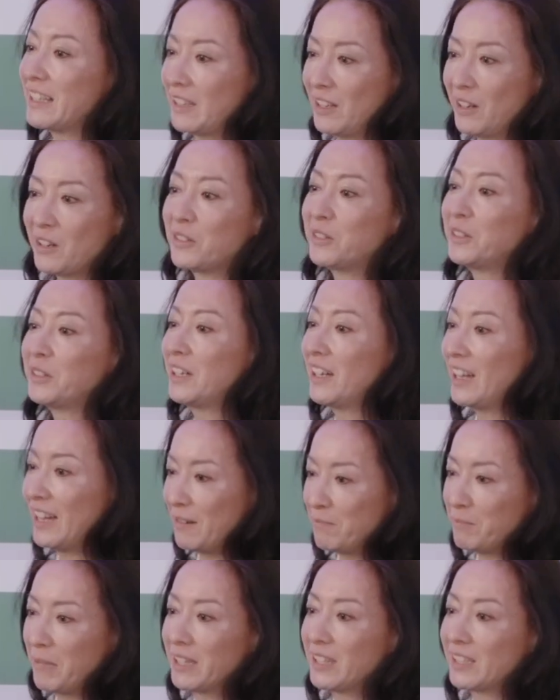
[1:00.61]
And
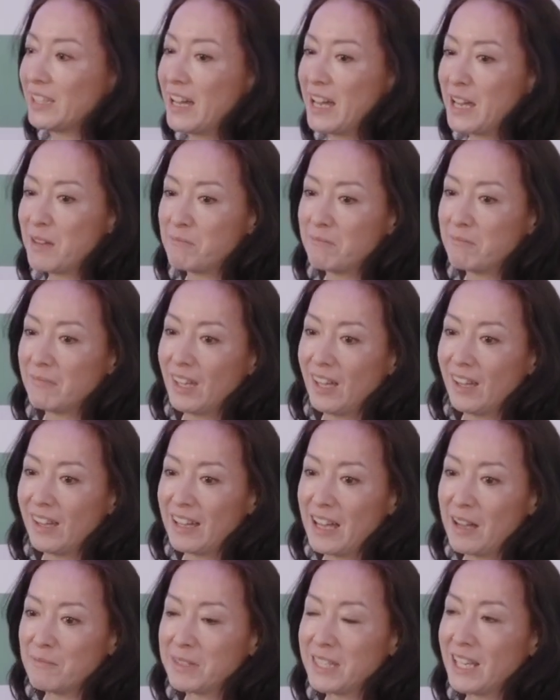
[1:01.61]
by the time
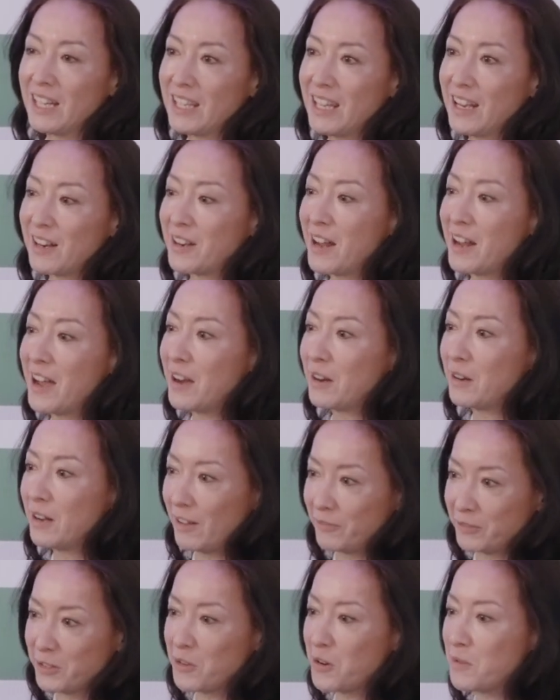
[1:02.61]
I'm standing here now,
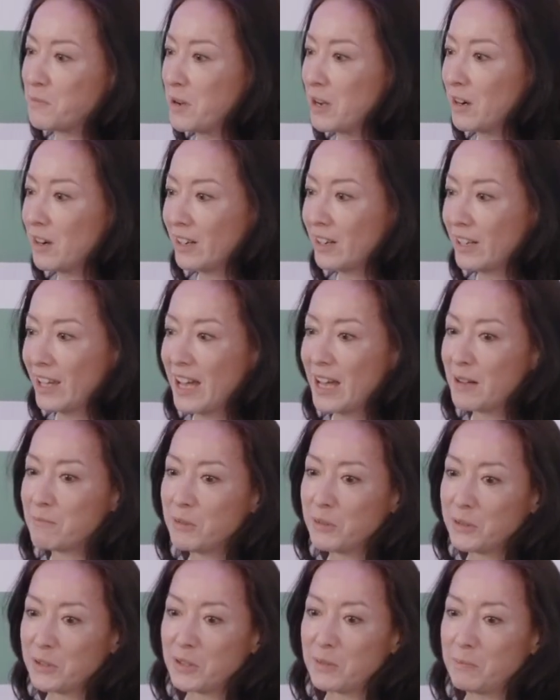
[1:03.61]
after Omar, Gab
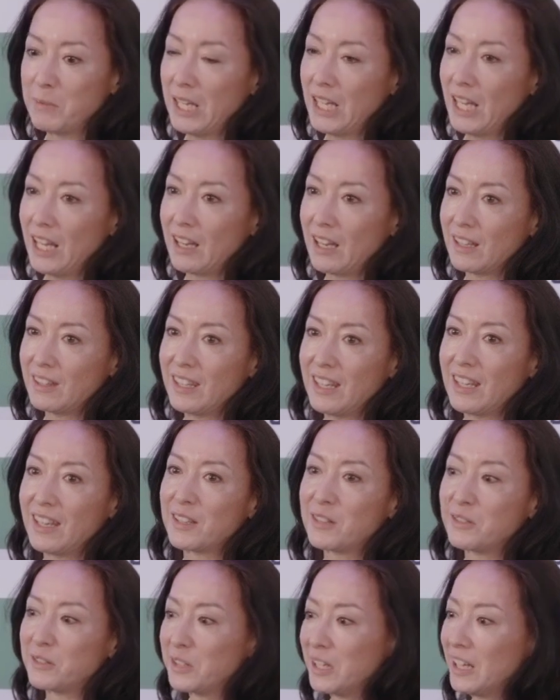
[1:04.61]
also speaking, I think
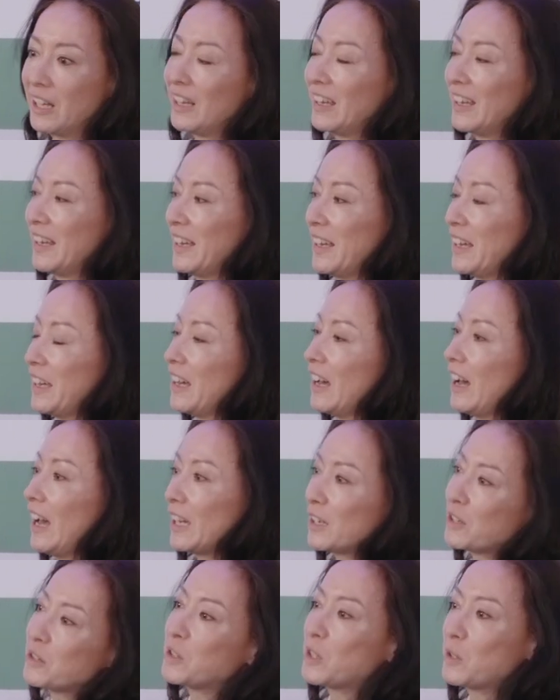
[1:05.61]
I
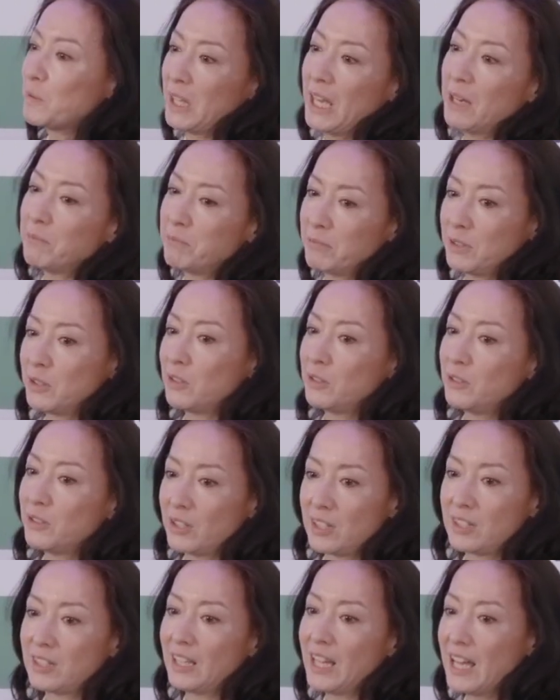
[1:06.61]
could skip to
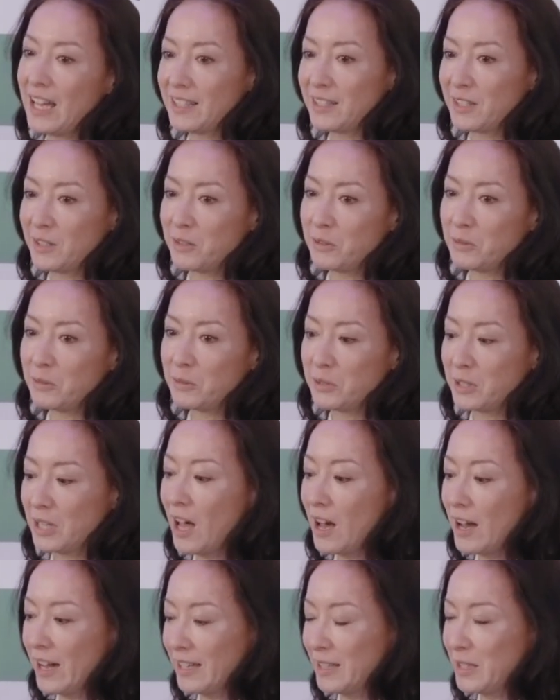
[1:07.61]
just the last two
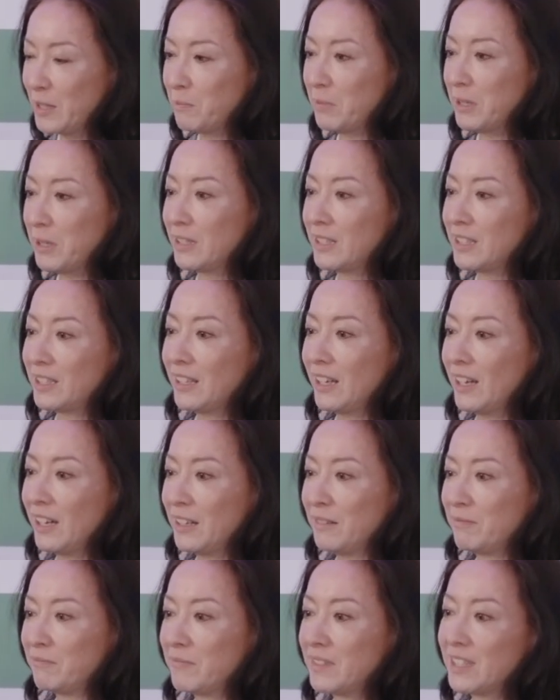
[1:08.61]
slides, but
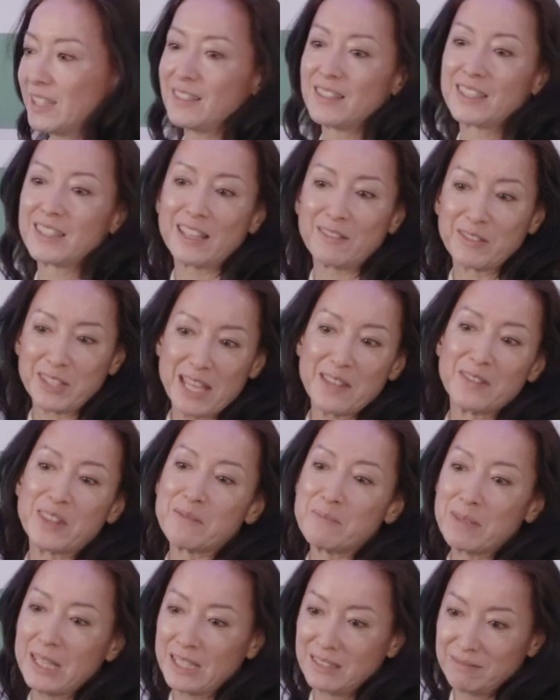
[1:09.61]
since I've sent
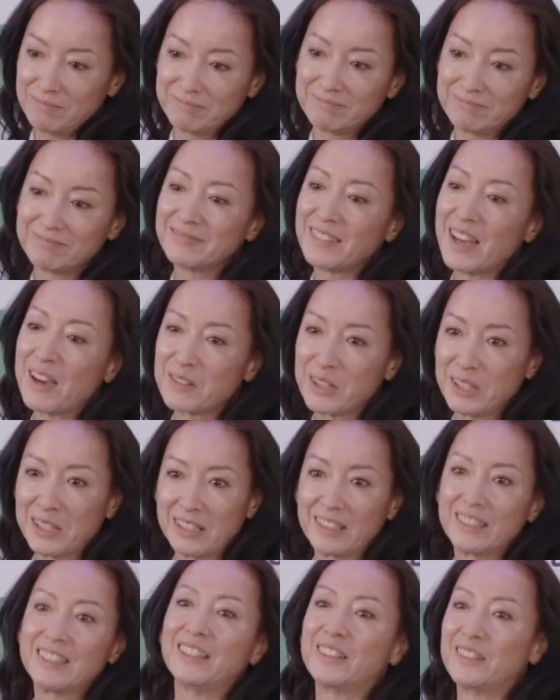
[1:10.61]
them in, I'm
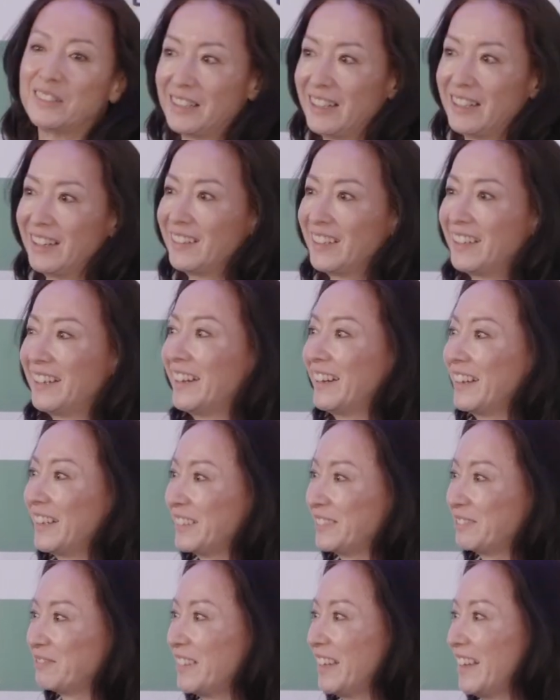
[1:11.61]

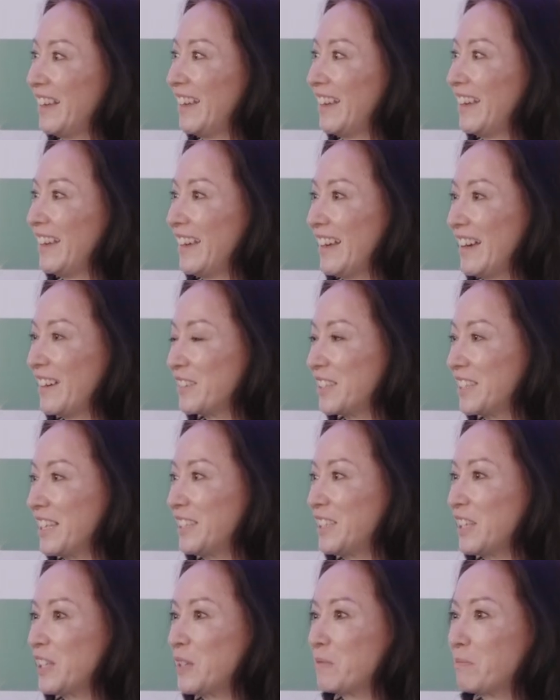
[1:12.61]
gonna
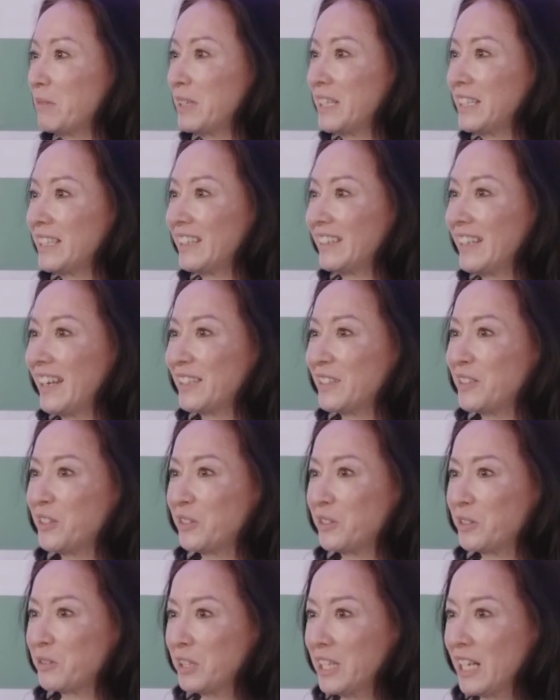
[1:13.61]
stay disciplined and go
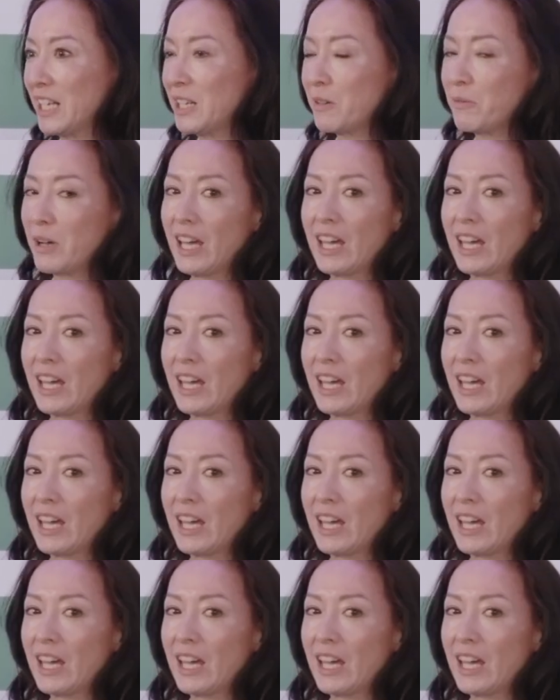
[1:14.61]
through it anyway.